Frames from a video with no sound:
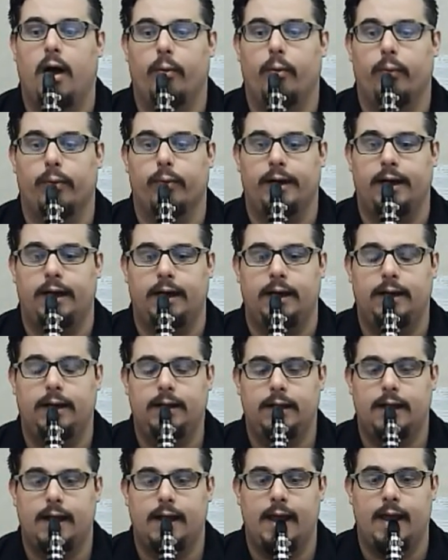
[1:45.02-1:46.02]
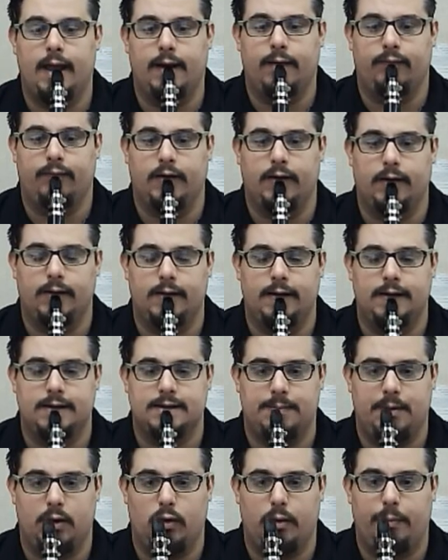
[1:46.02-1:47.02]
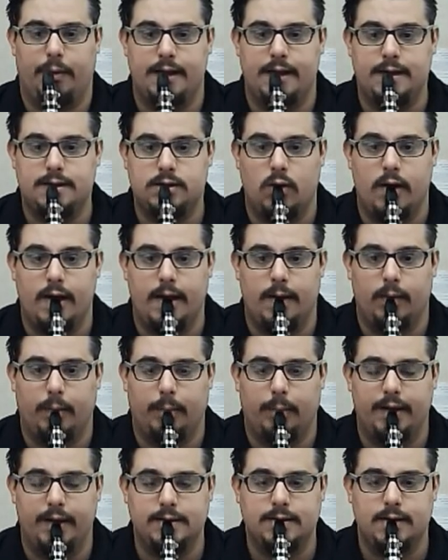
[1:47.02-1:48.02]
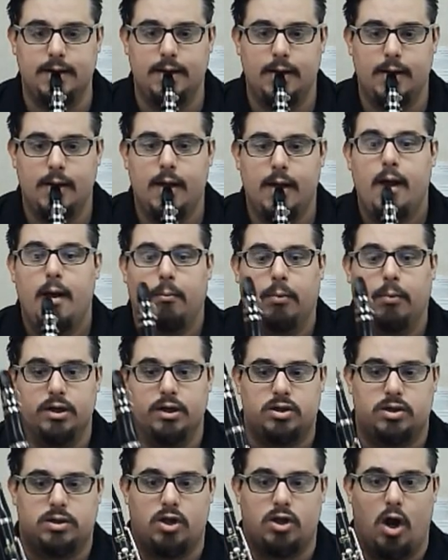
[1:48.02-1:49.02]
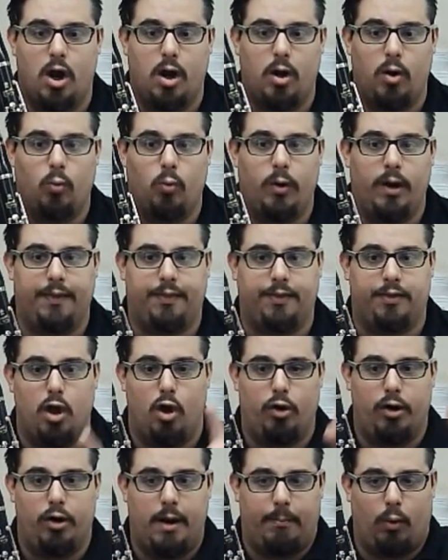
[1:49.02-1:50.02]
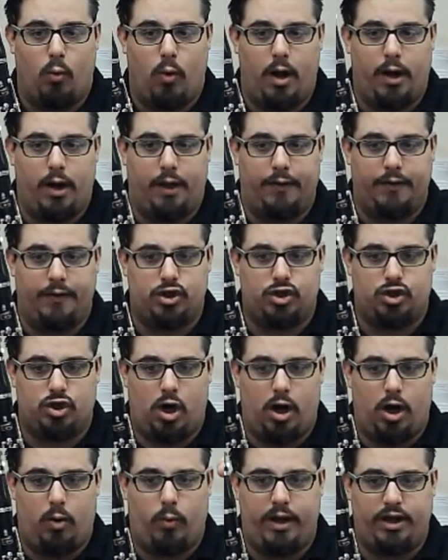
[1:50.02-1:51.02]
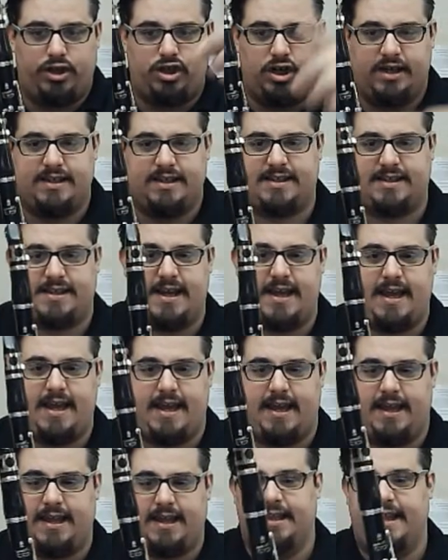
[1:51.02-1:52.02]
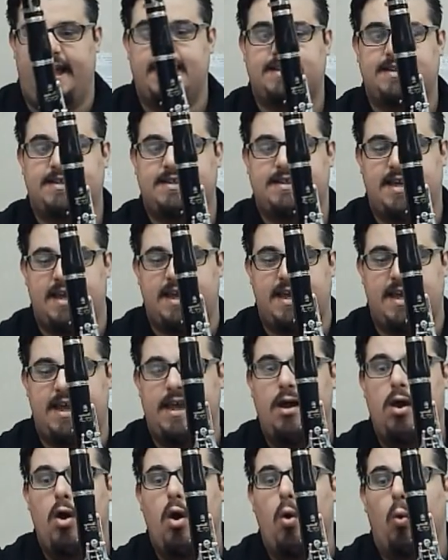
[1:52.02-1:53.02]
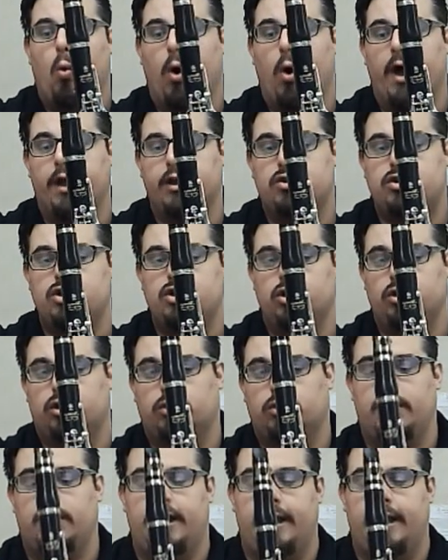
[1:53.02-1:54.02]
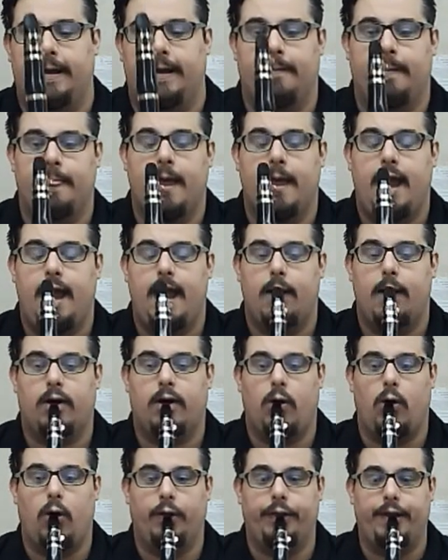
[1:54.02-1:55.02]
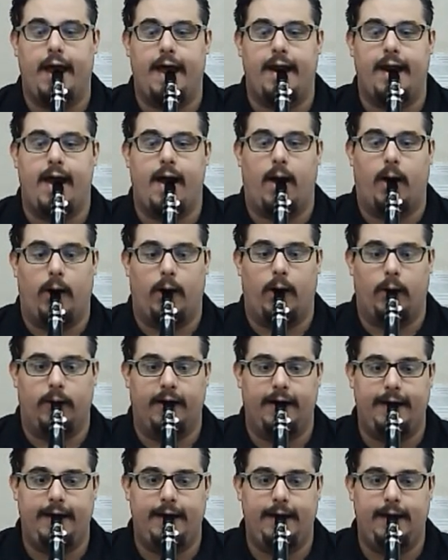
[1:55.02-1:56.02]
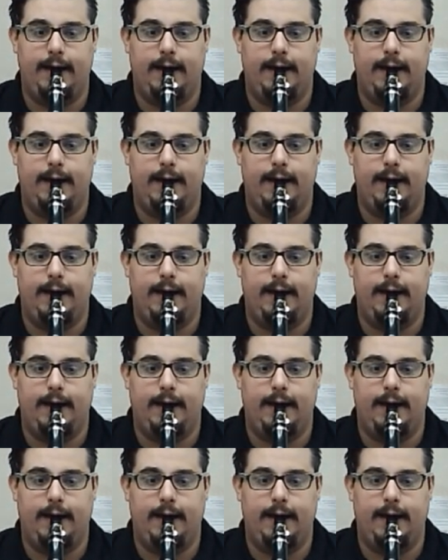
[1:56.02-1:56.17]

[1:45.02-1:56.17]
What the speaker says: reed. And if it needs to be replaced, go ahead and replace it. Let's start with note number 1 on this chart, which is C, and that's T, 1, 2, 3. And we're going to hold that out. Ready?